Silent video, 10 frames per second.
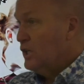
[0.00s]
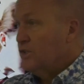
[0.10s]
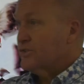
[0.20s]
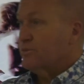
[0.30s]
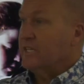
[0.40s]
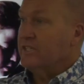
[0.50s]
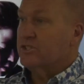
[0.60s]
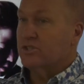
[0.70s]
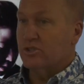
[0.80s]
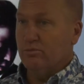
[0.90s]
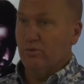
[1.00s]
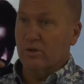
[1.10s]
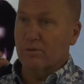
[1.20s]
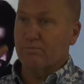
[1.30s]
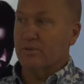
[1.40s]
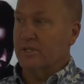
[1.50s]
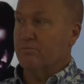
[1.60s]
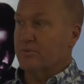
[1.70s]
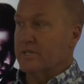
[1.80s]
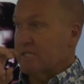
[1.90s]
So we need 2 more print
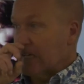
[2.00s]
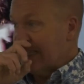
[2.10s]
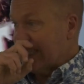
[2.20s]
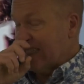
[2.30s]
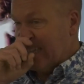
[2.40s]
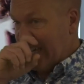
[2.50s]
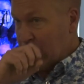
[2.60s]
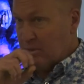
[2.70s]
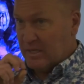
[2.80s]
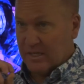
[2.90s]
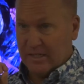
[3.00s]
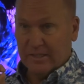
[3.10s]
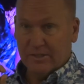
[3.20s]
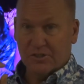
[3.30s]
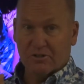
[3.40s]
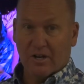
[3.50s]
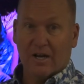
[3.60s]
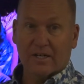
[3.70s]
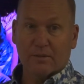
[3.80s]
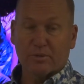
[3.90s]
presets today because you're not
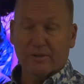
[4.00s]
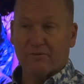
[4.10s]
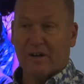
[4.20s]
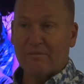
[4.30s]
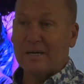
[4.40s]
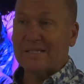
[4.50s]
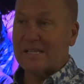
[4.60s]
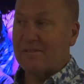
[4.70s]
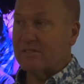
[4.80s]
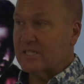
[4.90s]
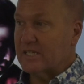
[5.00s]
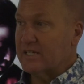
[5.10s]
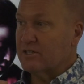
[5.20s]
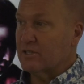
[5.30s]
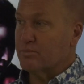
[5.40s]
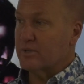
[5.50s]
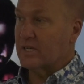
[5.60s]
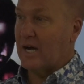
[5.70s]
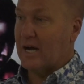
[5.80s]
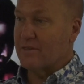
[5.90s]
going to print 5x7 today. You're going to print
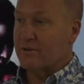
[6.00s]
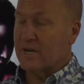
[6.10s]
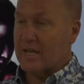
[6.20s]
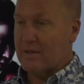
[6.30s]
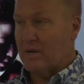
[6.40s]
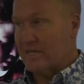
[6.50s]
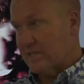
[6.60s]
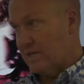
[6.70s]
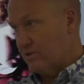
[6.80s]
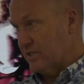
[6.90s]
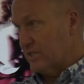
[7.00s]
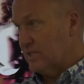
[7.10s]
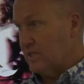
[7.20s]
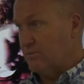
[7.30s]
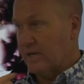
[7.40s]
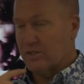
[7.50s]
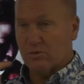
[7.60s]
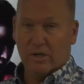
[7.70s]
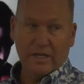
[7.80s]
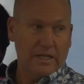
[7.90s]
either 8x10 or
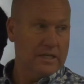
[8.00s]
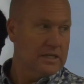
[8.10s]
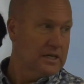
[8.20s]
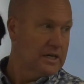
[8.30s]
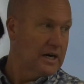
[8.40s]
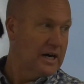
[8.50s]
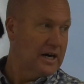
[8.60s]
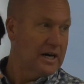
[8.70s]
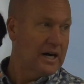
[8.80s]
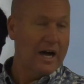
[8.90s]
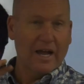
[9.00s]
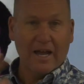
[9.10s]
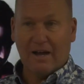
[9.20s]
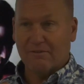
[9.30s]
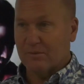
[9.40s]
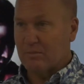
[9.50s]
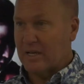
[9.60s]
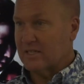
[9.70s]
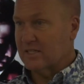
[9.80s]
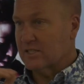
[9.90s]
16x20. I have to
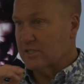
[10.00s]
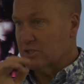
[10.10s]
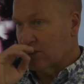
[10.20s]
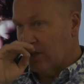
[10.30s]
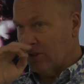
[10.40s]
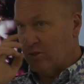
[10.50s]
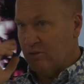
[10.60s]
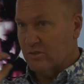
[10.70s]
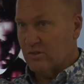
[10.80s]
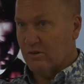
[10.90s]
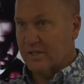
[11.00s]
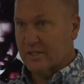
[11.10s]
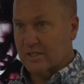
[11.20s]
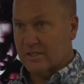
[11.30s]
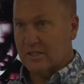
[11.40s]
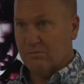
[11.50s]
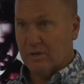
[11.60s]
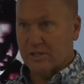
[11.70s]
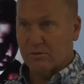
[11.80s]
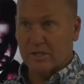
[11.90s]
make a decision on who's going 16x20
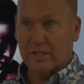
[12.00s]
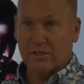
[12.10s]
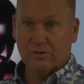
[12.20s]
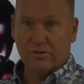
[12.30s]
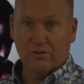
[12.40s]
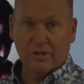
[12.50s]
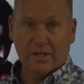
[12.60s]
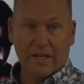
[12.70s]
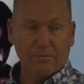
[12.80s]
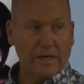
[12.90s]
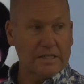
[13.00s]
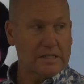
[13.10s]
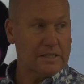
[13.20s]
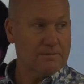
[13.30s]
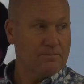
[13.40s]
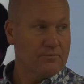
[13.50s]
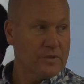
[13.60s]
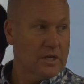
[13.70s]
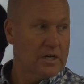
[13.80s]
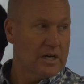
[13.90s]
and who's going
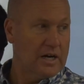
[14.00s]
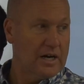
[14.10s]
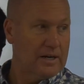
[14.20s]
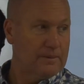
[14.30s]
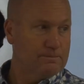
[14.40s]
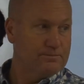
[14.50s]
8x10.